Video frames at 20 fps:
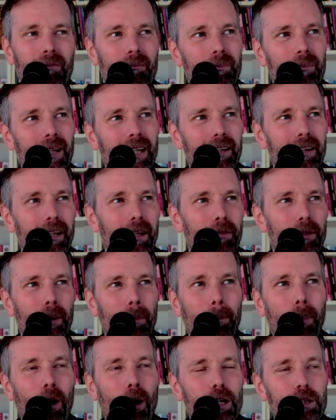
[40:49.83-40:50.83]
The
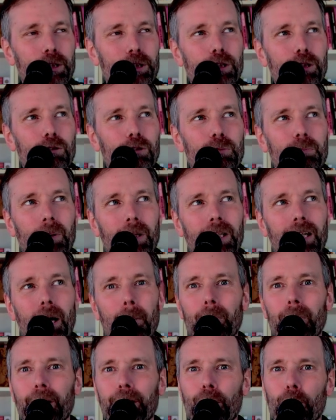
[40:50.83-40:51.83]
postures become
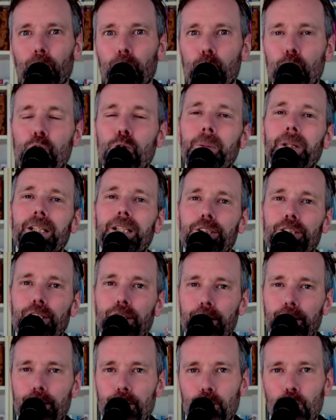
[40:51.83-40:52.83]
like a Rubik's
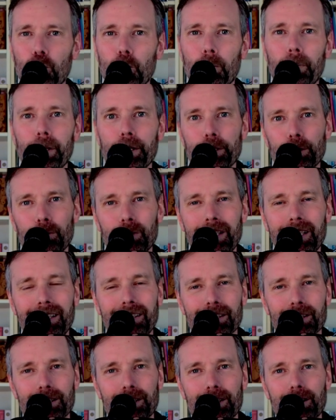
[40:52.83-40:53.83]
Cube that you need to
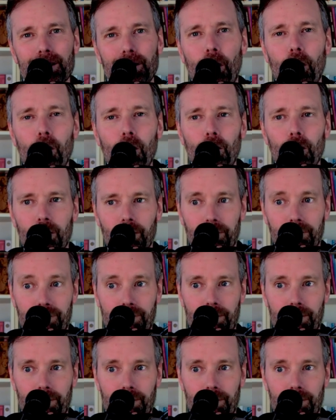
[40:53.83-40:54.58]
solve.